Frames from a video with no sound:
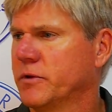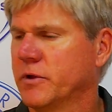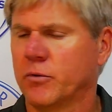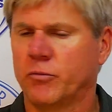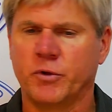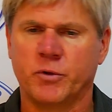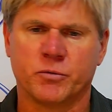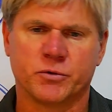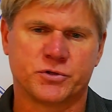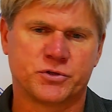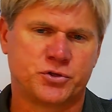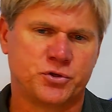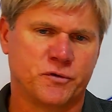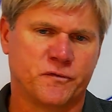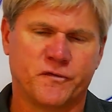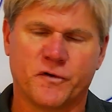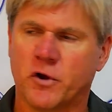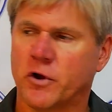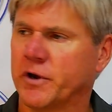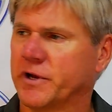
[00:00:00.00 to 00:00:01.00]
that we were too
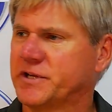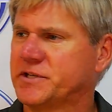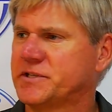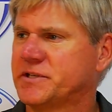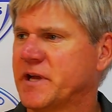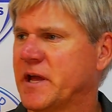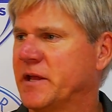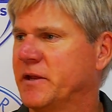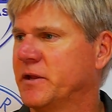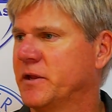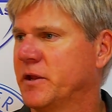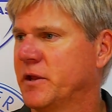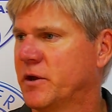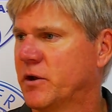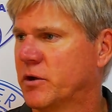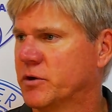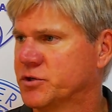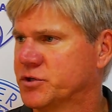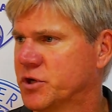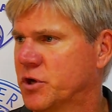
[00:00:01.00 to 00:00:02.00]
far extended in
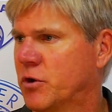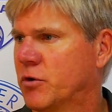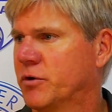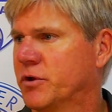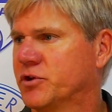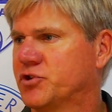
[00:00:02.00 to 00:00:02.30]
our zone